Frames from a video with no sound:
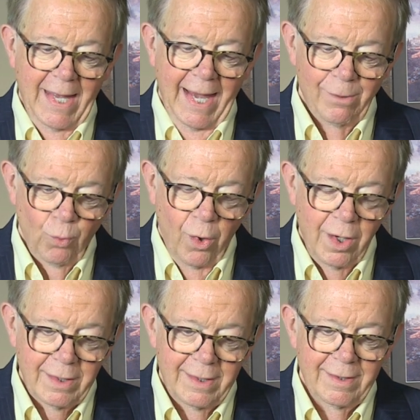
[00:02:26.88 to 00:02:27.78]
and
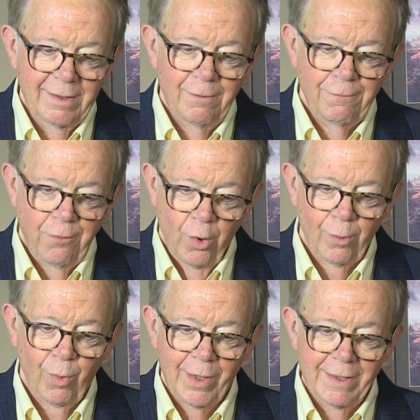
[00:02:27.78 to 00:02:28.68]
walk
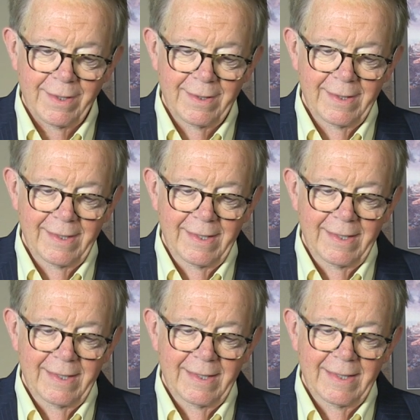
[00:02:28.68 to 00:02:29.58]
forward
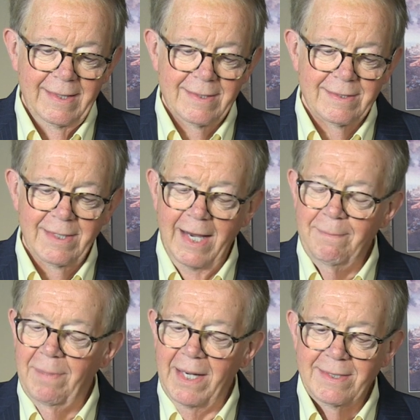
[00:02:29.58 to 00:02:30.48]

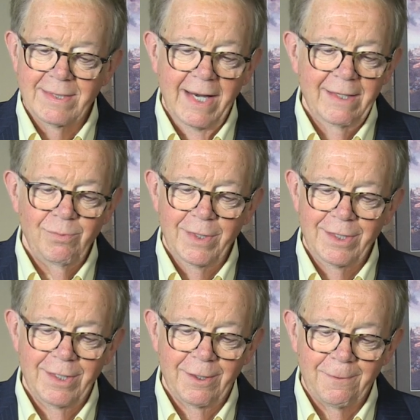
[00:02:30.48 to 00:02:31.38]
side by side
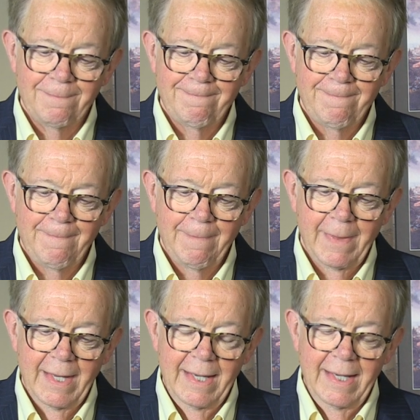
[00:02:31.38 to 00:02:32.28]
with you.
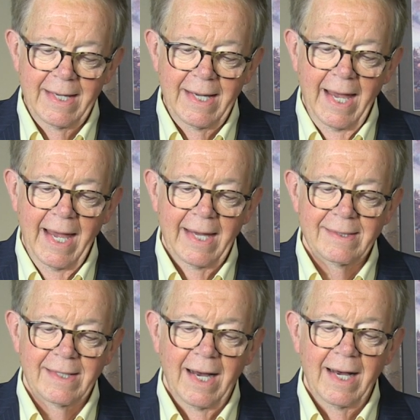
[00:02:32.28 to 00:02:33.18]

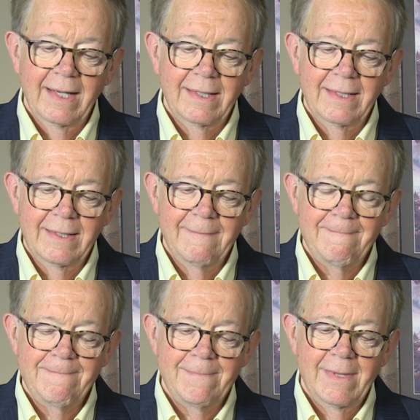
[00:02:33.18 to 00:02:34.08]
And God,
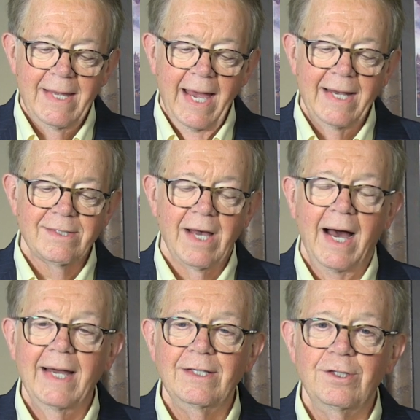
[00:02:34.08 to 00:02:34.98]
as
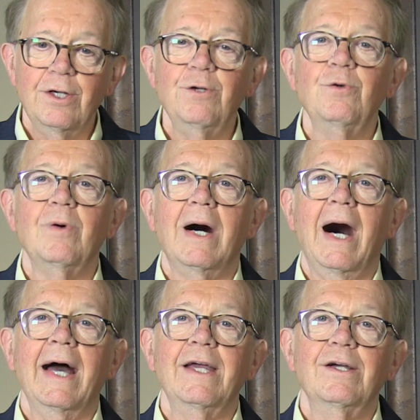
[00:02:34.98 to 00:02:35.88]
I do,
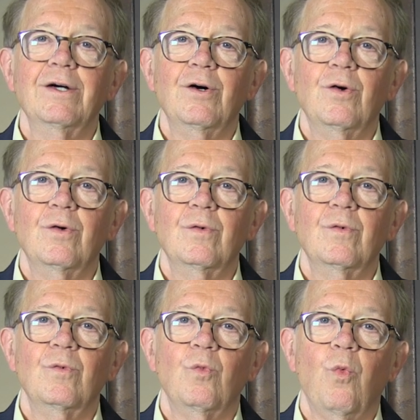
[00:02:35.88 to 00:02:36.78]
I
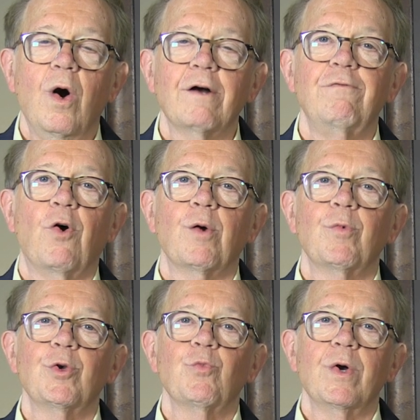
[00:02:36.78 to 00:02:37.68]
walk
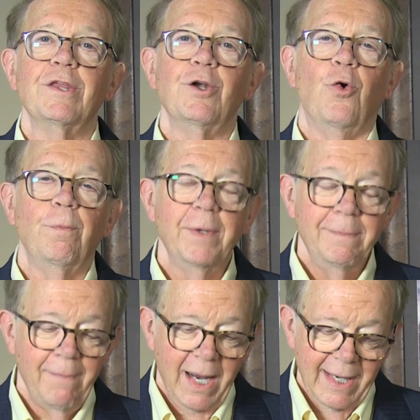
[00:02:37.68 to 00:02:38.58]
forward with an
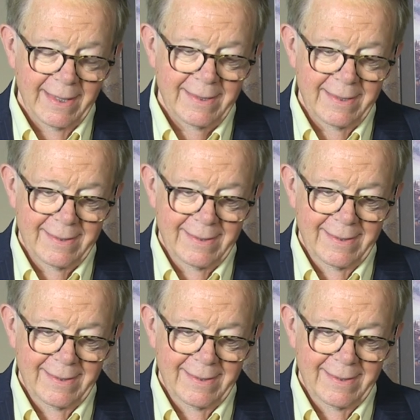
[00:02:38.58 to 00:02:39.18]
open mind,